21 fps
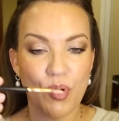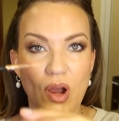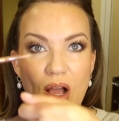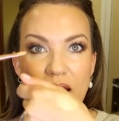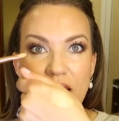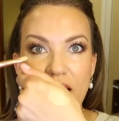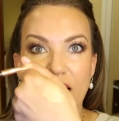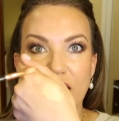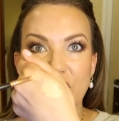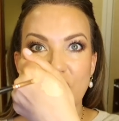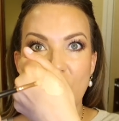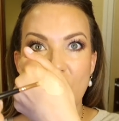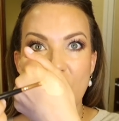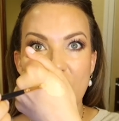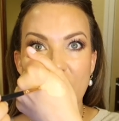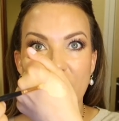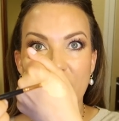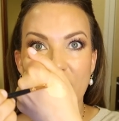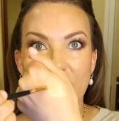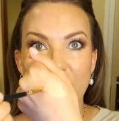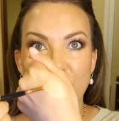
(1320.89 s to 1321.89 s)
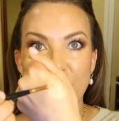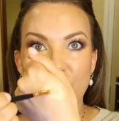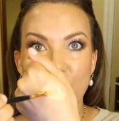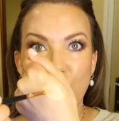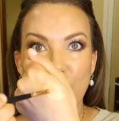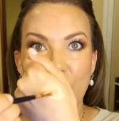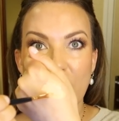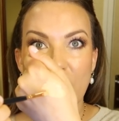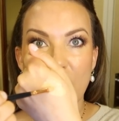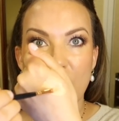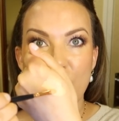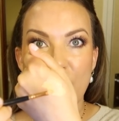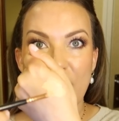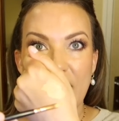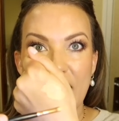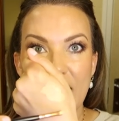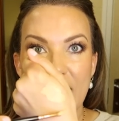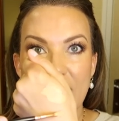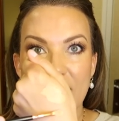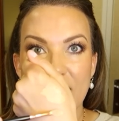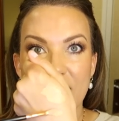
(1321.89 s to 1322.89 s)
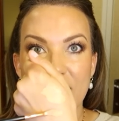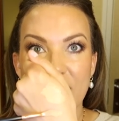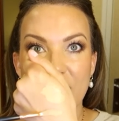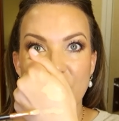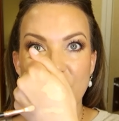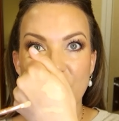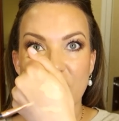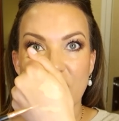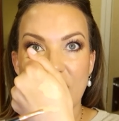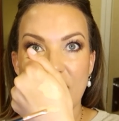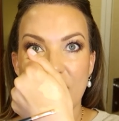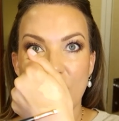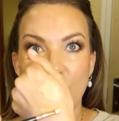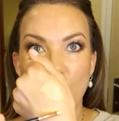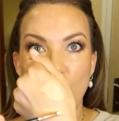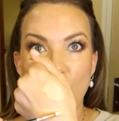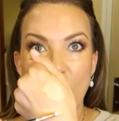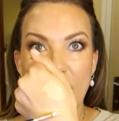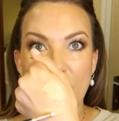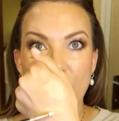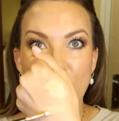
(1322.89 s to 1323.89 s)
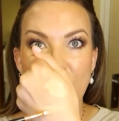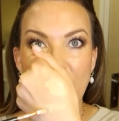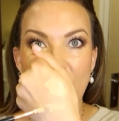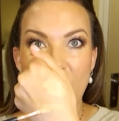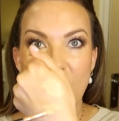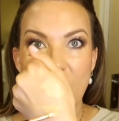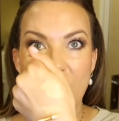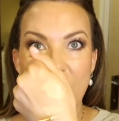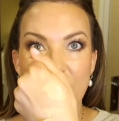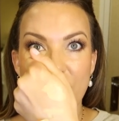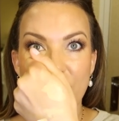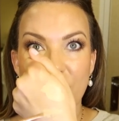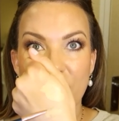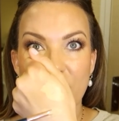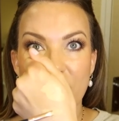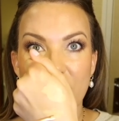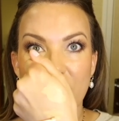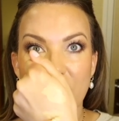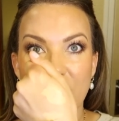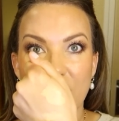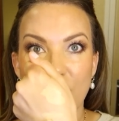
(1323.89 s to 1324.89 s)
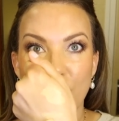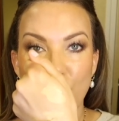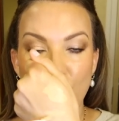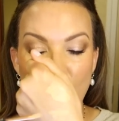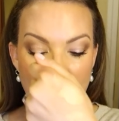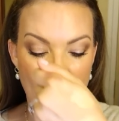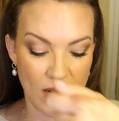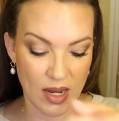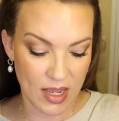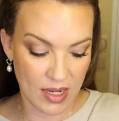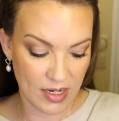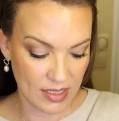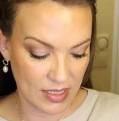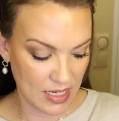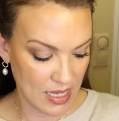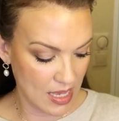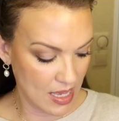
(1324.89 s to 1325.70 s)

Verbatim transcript: product on it. I'm just putting on my hand and then just kind of wiping off the product.